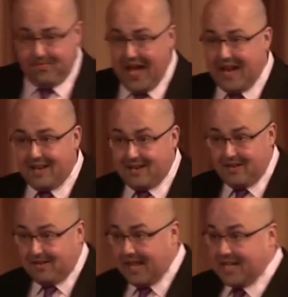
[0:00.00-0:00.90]

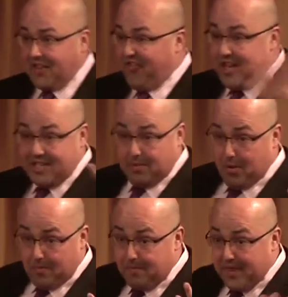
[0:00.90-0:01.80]
That's
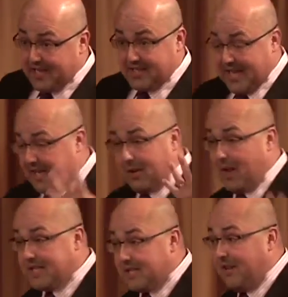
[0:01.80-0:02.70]
feasible. That's
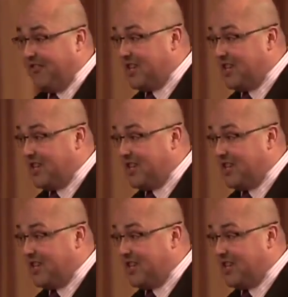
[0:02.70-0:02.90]
technologically